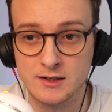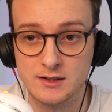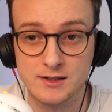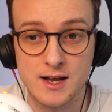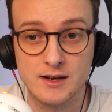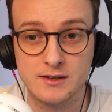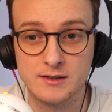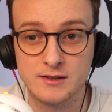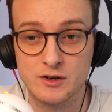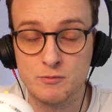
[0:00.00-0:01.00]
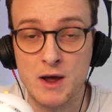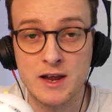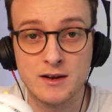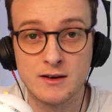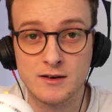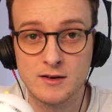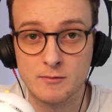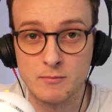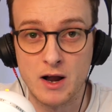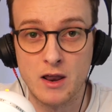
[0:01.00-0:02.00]
Said you make
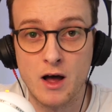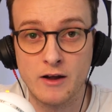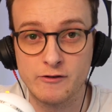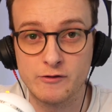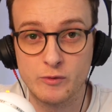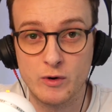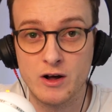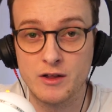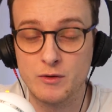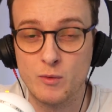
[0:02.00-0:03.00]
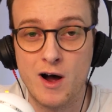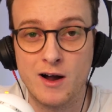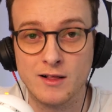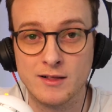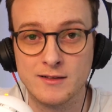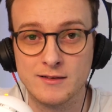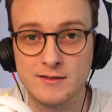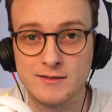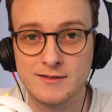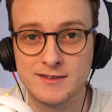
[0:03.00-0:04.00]
my life worthwhile,
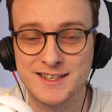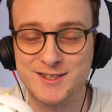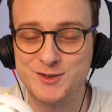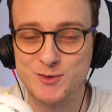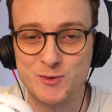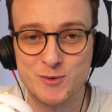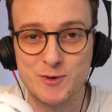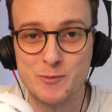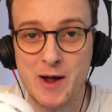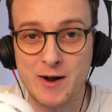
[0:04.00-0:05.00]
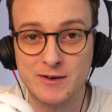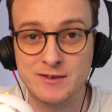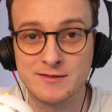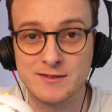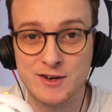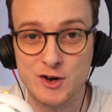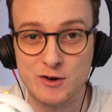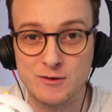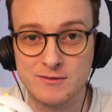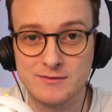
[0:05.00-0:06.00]
it's all about
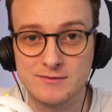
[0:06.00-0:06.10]
you.